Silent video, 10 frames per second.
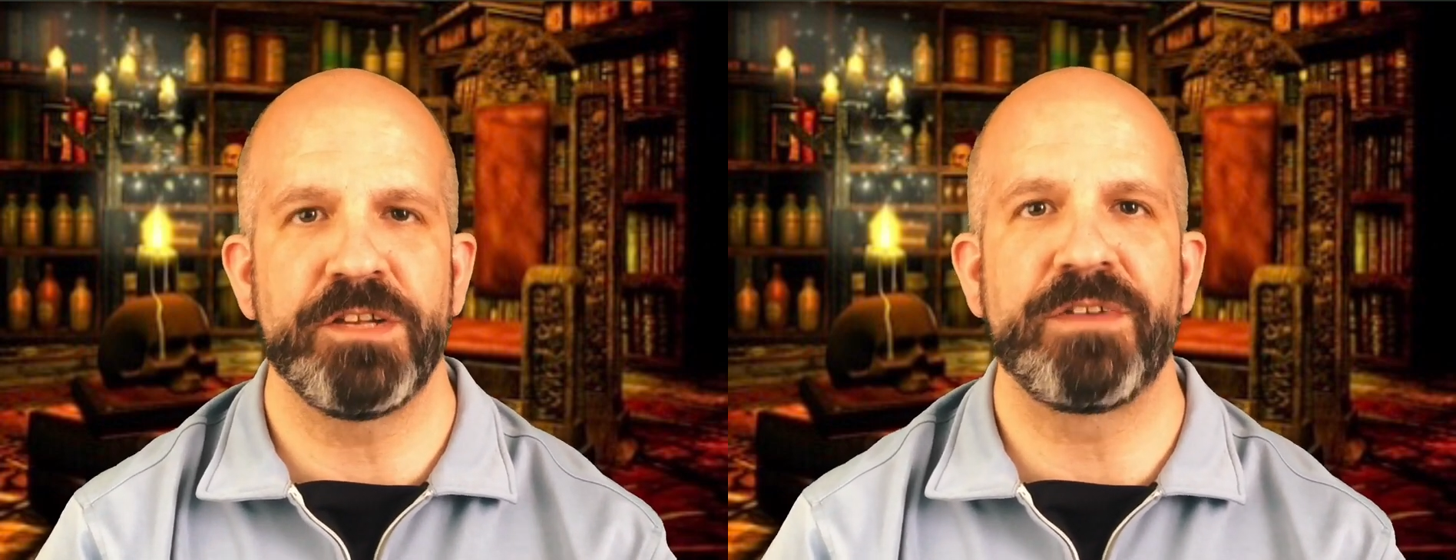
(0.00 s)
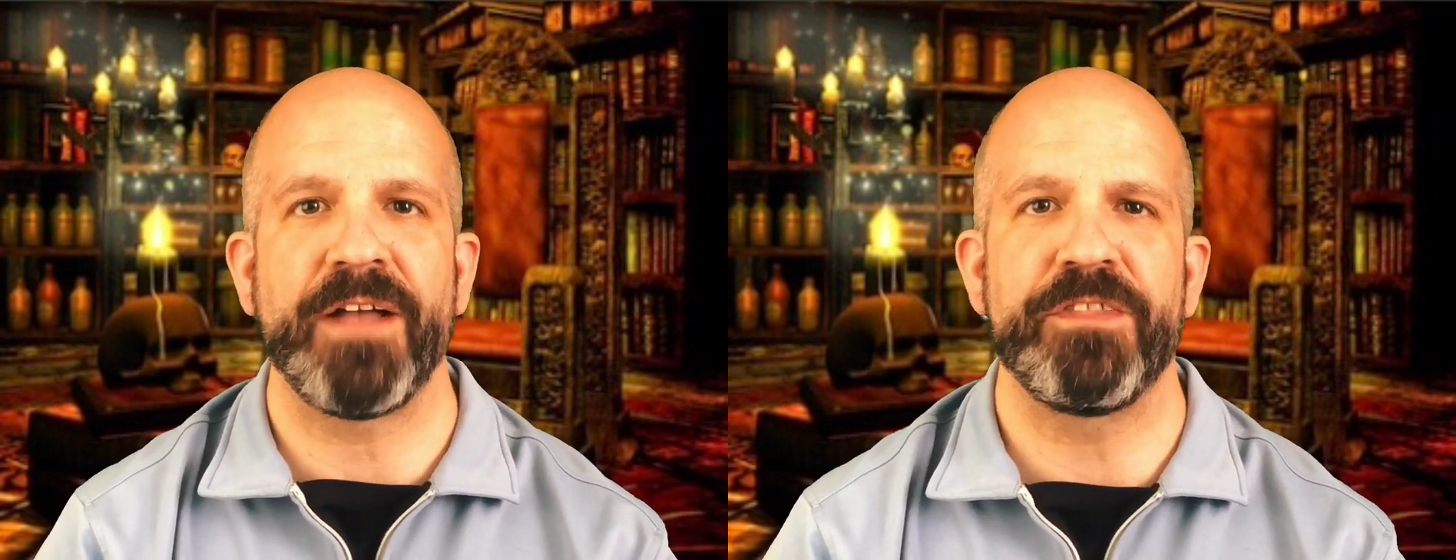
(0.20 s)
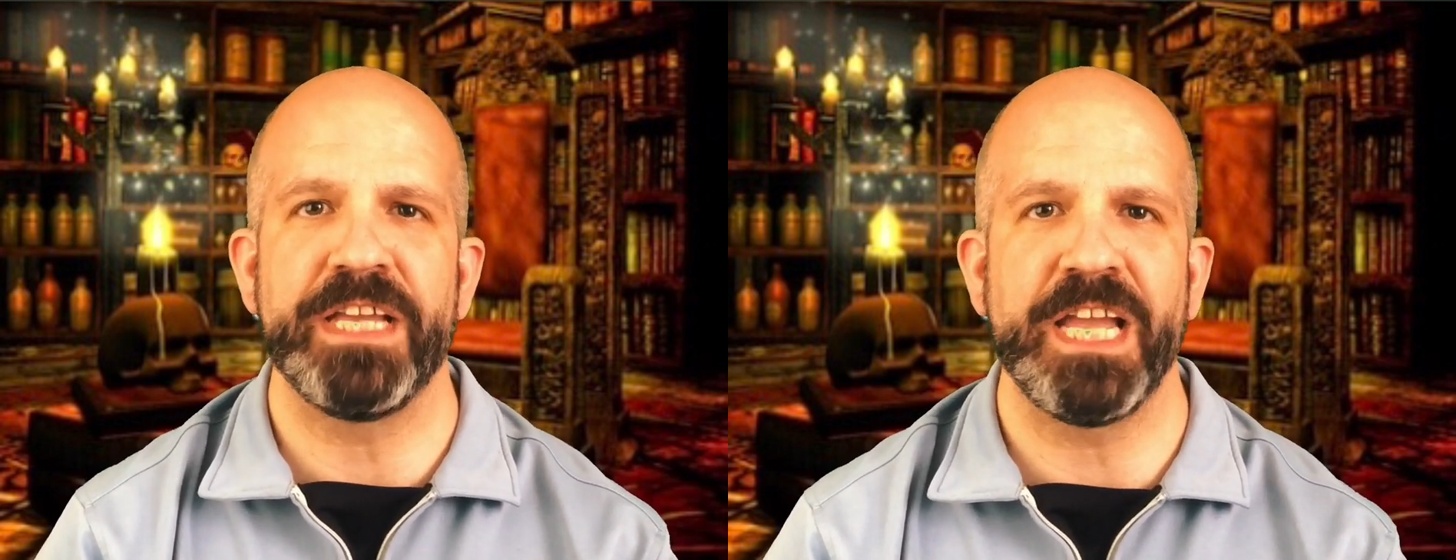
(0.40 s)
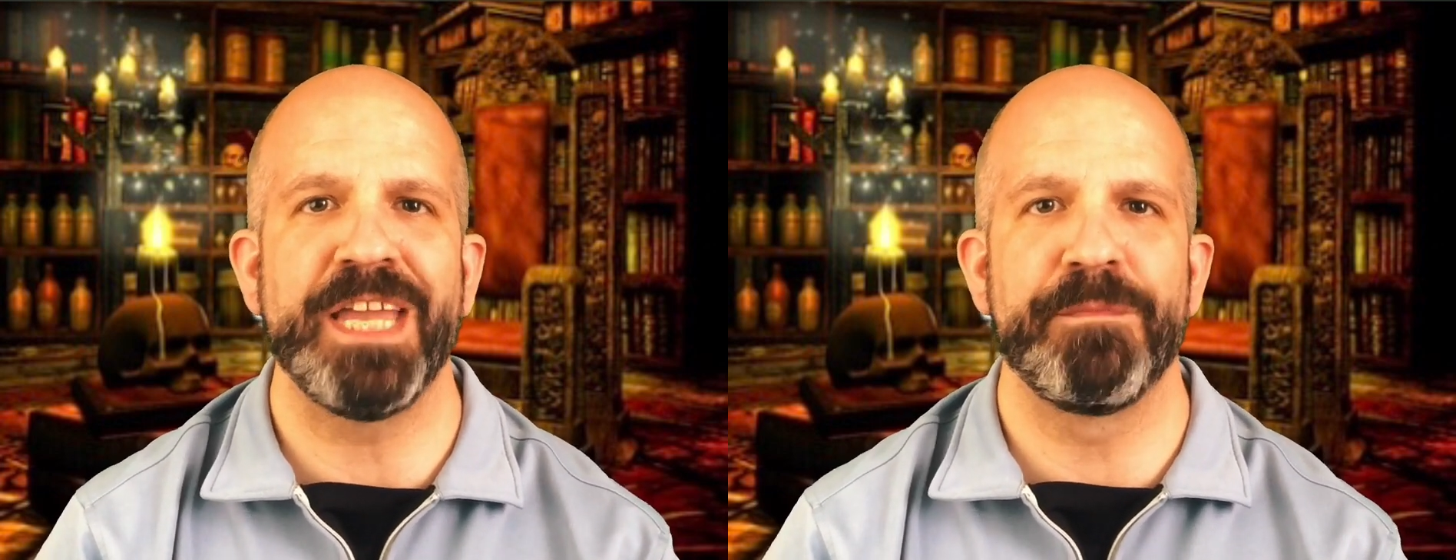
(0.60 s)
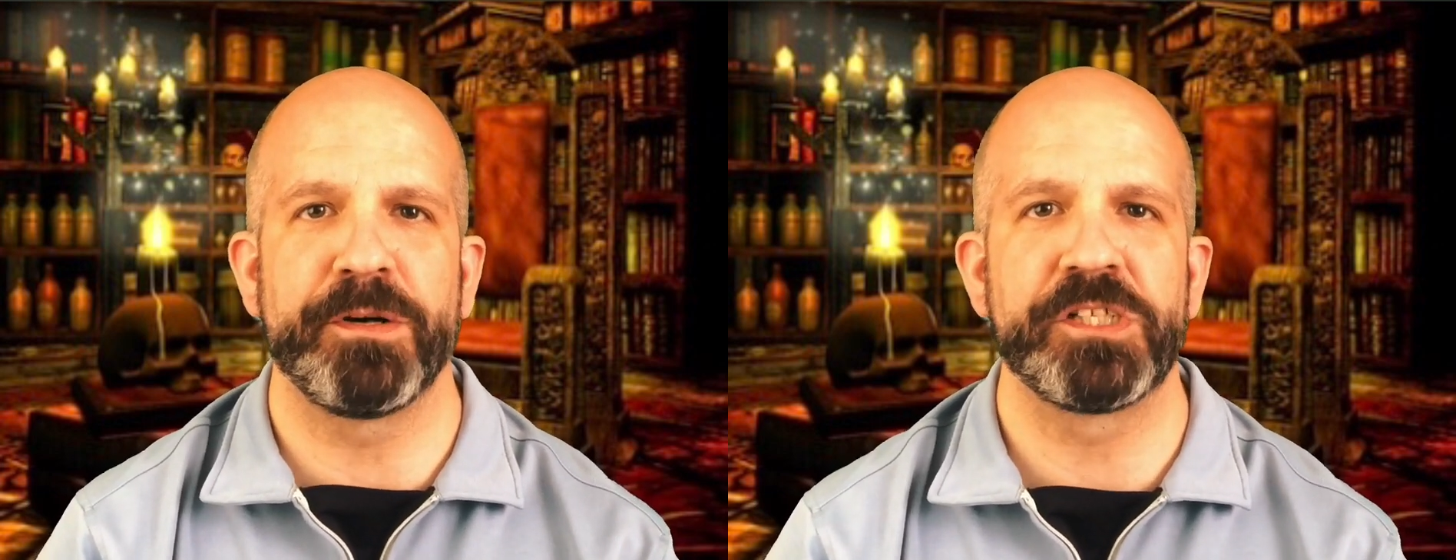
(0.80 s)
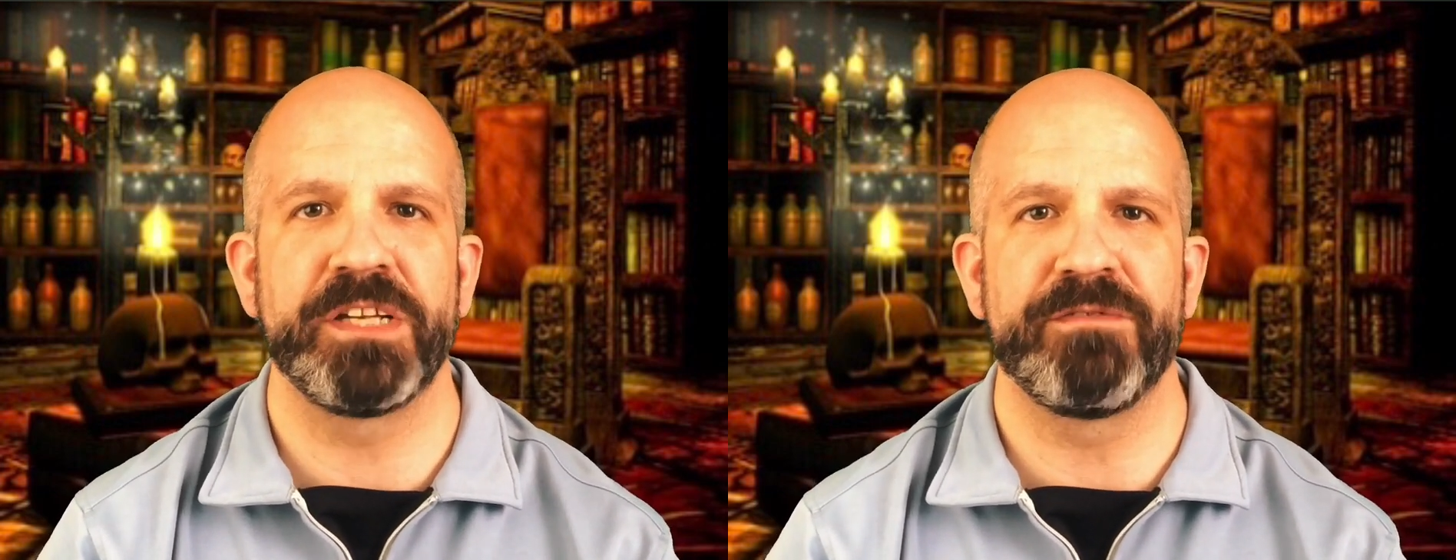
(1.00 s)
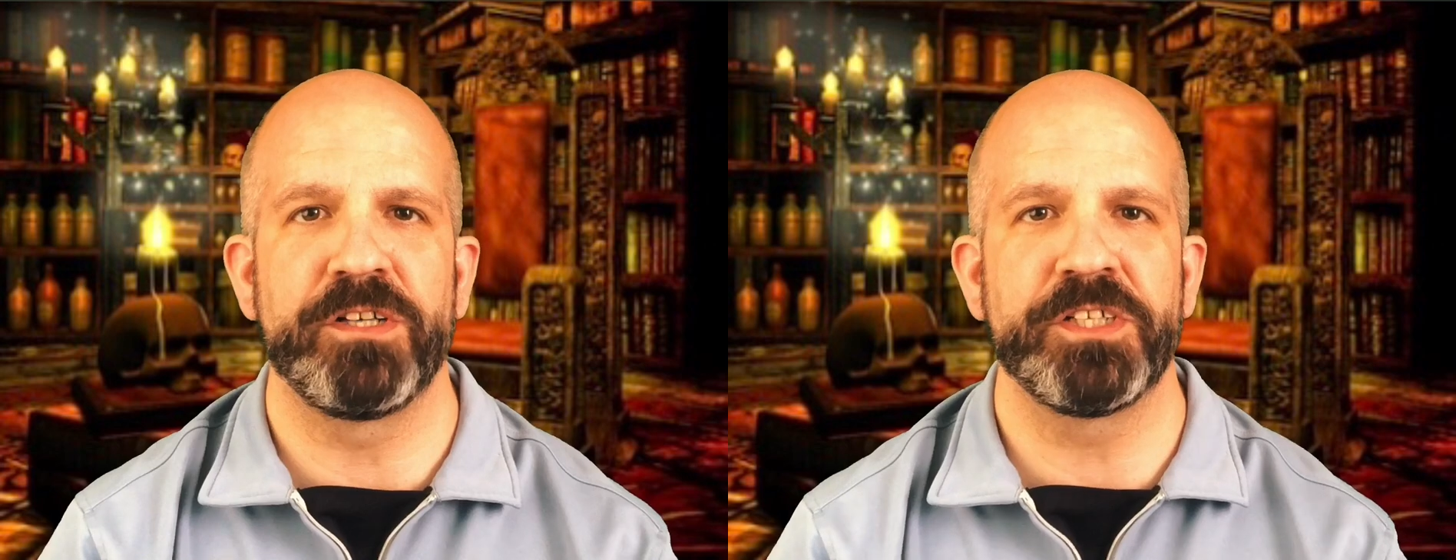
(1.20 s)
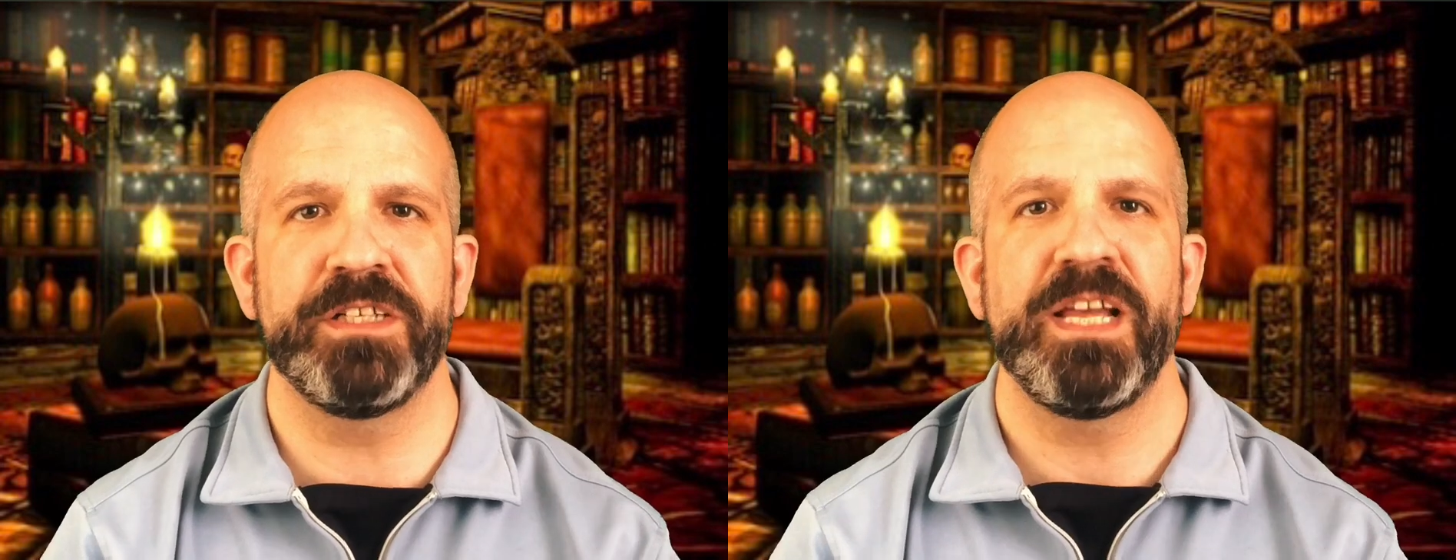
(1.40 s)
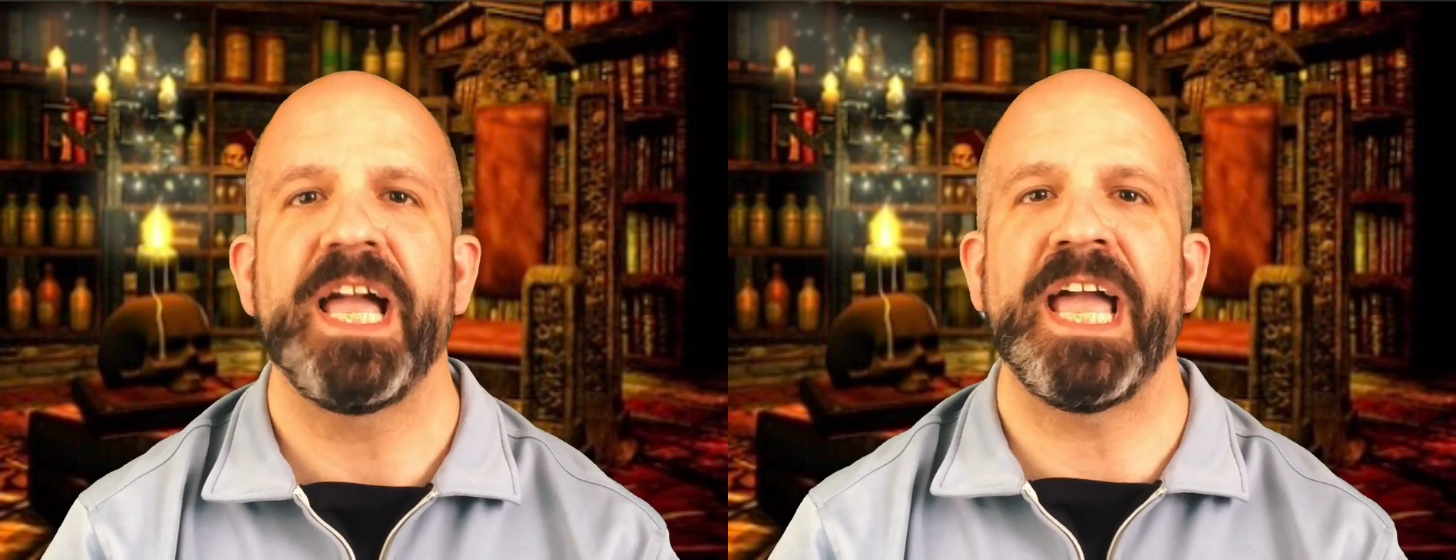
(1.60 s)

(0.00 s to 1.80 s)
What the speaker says: You've got the in-person version